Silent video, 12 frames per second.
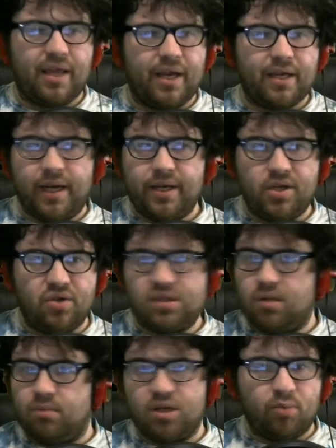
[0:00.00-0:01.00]
Ignite do
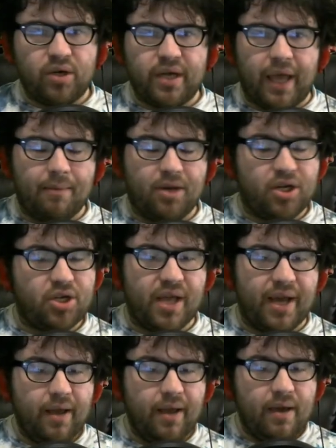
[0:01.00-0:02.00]
so much more damage
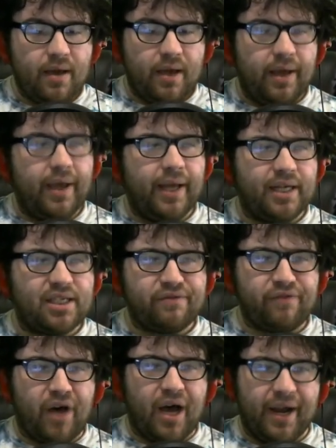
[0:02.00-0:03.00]
that it's
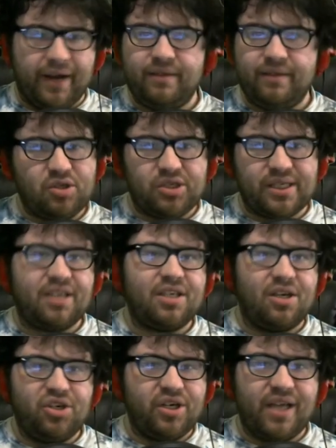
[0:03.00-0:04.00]
fine.
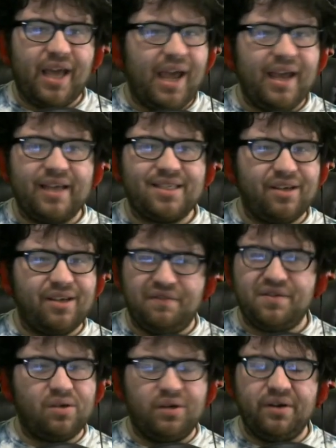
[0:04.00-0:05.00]
600k is enough
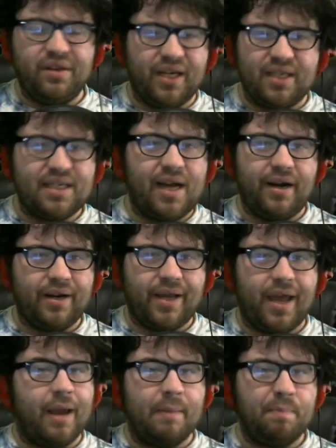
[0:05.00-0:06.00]
to clear the entire
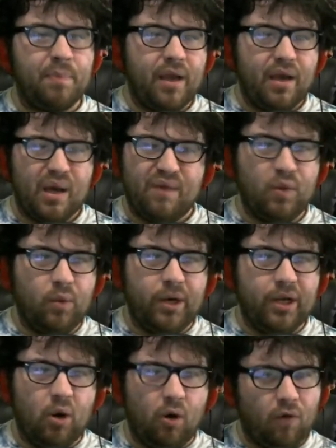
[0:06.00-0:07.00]
game. If you want
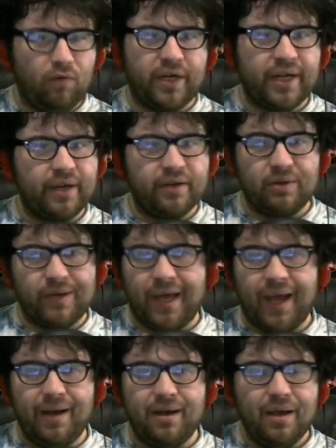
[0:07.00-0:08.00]
to go overkill, you
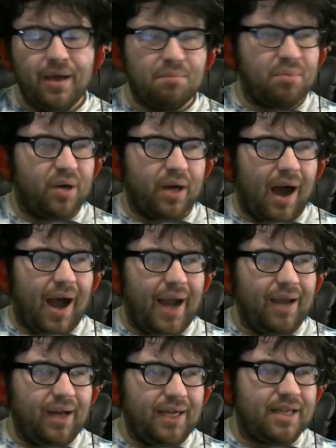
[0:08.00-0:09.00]
can, but I
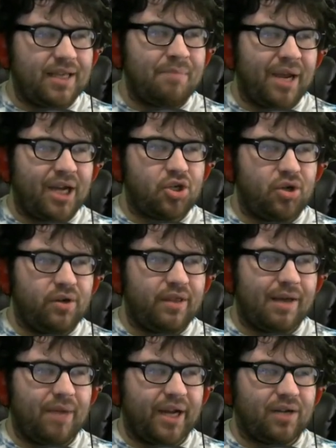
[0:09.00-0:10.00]
like to make sure
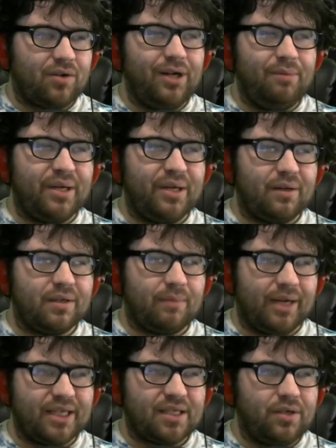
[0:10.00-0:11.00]
that my clear build,
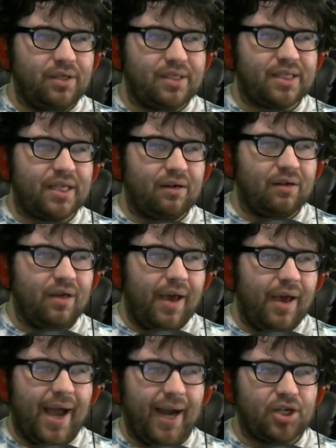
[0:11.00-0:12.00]
my clear skill
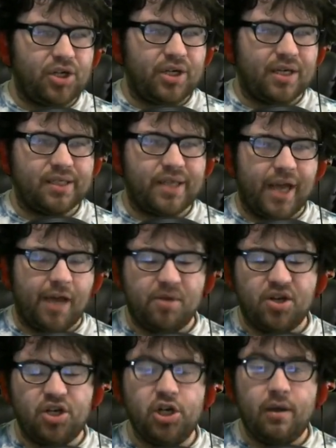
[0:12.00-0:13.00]
actually does
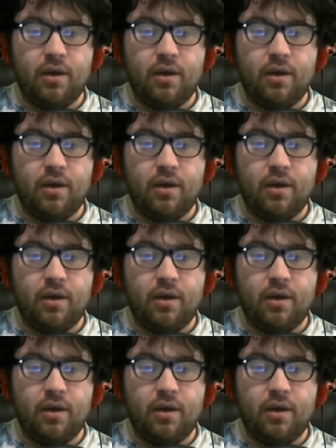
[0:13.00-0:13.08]
damage.